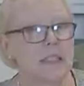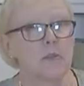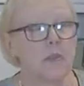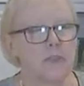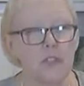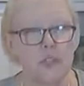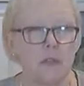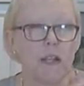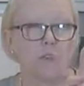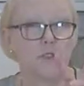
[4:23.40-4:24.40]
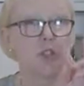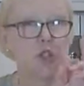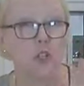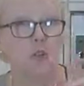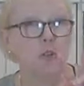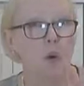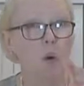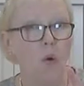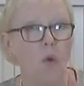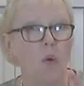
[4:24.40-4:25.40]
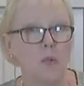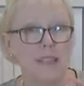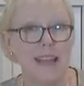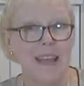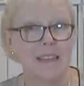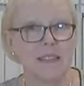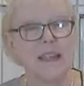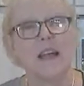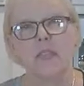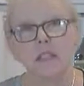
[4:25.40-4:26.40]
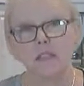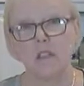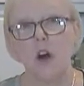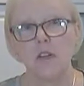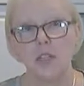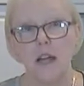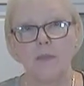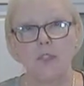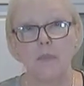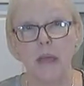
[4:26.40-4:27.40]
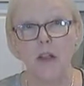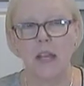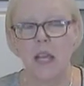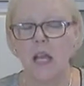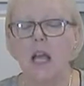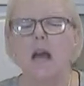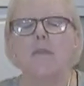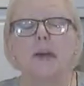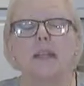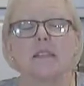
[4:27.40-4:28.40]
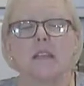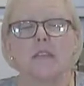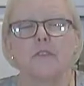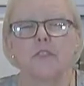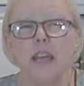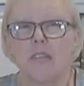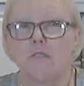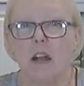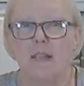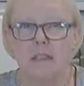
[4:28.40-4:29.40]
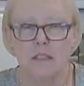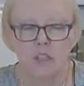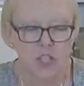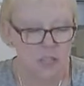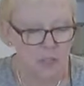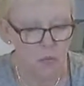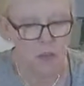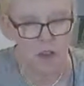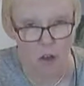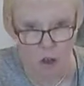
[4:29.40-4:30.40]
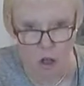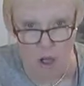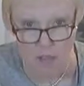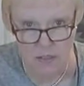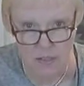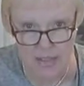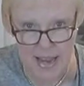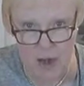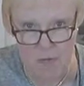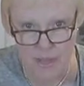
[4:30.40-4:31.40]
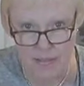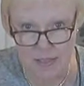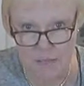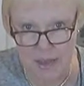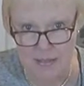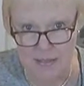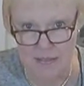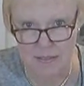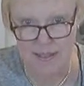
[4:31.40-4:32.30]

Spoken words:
the refrigerator for 2 whole days. That's a long time to marinate, but it's going to flavorize this chicken with all of those aromatic spices.